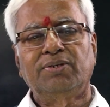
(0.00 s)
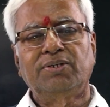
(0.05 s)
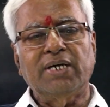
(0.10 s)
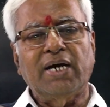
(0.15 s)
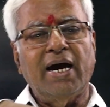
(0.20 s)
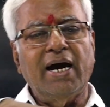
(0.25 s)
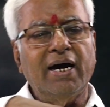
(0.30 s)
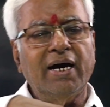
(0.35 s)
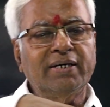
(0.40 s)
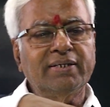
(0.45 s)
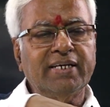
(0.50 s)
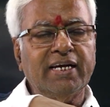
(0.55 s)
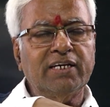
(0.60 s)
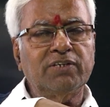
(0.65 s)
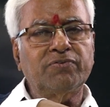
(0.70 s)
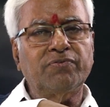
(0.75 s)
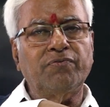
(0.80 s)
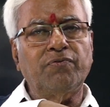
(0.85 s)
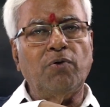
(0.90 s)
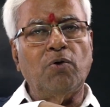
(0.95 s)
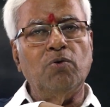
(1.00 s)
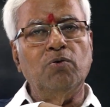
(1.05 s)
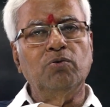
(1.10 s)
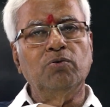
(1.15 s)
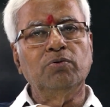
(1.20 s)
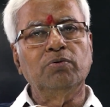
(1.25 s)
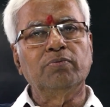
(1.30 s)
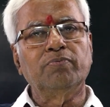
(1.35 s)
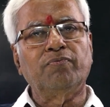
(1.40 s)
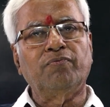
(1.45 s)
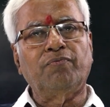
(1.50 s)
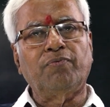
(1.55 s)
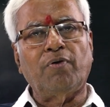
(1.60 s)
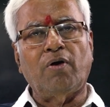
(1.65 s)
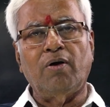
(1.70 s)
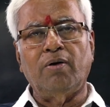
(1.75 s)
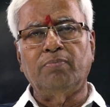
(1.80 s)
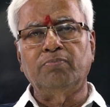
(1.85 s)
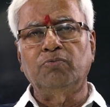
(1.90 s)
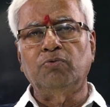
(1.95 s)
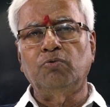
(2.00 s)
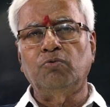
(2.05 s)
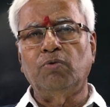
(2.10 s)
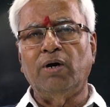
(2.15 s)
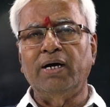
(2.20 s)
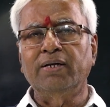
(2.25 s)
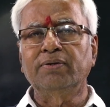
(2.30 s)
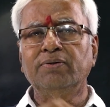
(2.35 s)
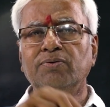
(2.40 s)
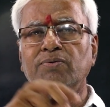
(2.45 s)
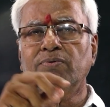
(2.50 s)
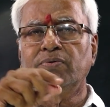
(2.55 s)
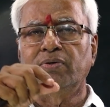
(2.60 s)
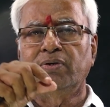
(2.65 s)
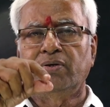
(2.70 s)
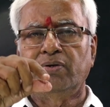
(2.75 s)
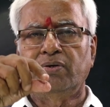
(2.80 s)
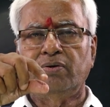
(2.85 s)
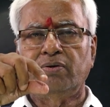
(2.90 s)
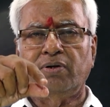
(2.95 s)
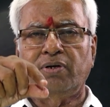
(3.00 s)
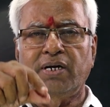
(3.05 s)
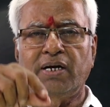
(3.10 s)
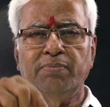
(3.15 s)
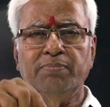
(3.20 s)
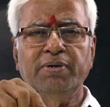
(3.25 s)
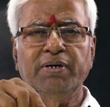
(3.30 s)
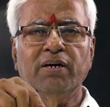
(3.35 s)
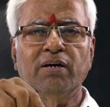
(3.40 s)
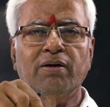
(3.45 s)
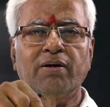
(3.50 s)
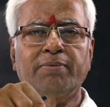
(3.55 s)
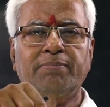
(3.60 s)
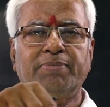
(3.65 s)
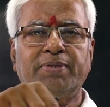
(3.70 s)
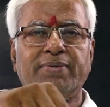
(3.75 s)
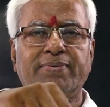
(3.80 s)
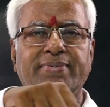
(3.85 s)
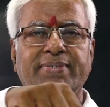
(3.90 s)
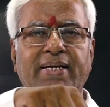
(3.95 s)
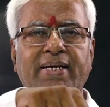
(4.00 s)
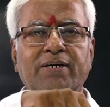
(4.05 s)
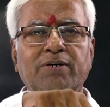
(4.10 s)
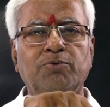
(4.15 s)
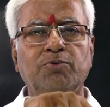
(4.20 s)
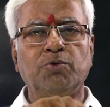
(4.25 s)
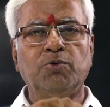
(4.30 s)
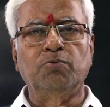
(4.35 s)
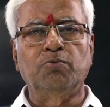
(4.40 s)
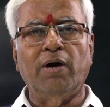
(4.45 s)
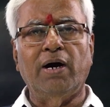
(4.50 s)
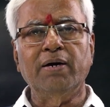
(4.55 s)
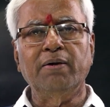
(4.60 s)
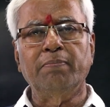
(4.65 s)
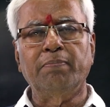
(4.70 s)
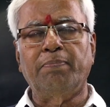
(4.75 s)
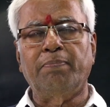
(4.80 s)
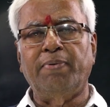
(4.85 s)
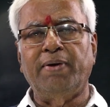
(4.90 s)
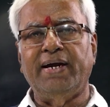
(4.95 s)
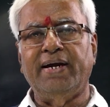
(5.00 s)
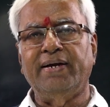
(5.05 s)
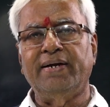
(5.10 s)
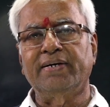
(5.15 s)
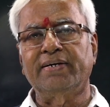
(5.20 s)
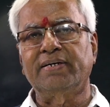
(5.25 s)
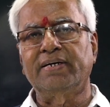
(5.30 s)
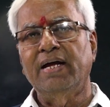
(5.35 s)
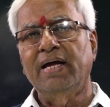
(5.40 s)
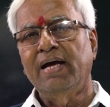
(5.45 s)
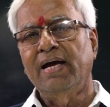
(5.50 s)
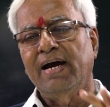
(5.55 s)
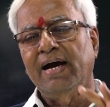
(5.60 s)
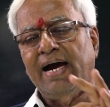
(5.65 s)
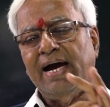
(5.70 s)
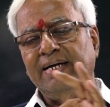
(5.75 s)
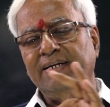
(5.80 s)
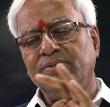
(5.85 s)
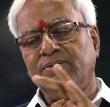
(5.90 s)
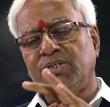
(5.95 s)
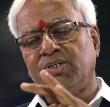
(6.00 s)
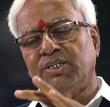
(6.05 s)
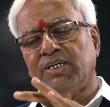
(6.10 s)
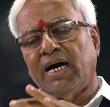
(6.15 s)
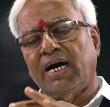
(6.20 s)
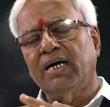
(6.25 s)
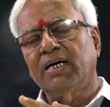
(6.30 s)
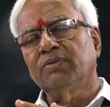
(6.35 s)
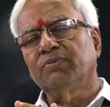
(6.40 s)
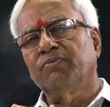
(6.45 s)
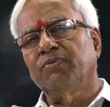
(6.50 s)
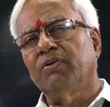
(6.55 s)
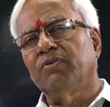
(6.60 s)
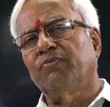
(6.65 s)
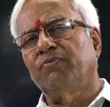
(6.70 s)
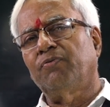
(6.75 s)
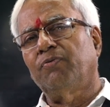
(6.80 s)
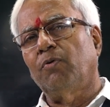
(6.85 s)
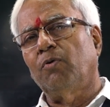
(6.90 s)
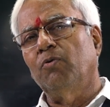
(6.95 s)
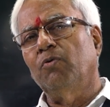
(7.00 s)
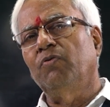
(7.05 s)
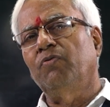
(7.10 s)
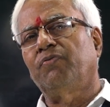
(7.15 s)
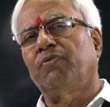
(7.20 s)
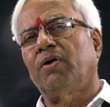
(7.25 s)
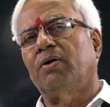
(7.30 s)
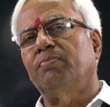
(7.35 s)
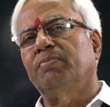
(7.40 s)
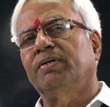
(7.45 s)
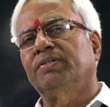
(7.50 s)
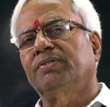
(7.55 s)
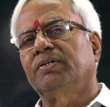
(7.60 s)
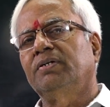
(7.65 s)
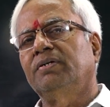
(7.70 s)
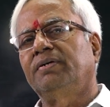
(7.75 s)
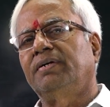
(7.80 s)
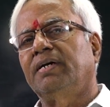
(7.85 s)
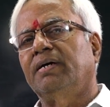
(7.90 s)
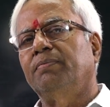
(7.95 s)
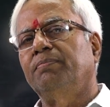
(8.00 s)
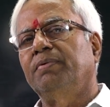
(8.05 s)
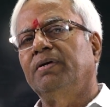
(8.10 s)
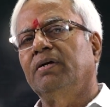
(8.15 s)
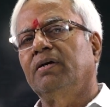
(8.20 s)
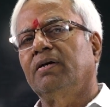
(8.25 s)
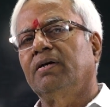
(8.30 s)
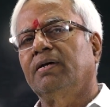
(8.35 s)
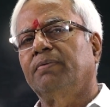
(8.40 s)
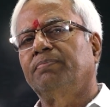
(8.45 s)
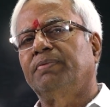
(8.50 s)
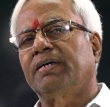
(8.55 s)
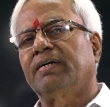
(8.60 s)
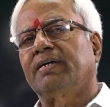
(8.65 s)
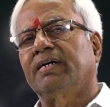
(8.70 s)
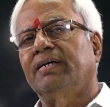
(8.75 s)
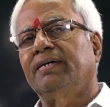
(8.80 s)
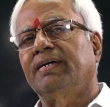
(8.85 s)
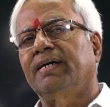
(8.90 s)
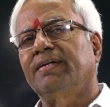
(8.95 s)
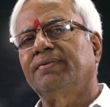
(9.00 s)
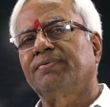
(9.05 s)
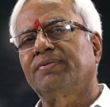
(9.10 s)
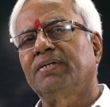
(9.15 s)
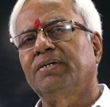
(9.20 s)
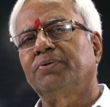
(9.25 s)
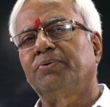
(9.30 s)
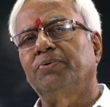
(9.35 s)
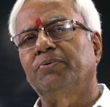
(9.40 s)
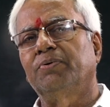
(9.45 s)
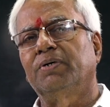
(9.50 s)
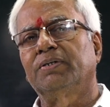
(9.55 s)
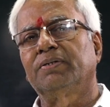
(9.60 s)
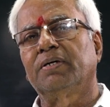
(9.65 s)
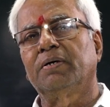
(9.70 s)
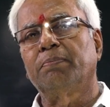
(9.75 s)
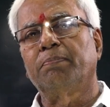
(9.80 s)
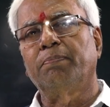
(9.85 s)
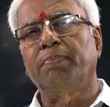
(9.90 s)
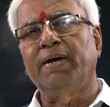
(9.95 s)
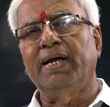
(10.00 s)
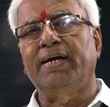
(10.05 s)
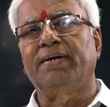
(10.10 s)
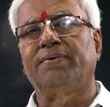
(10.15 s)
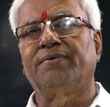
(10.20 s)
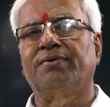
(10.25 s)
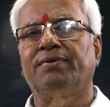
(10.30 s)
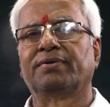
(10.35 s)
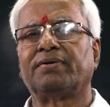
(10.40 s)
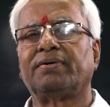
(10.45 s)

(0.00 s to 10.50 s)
Charge has flown from one terminal of the cell to one plate and charge will flow from other terminal of the condenser to other plate,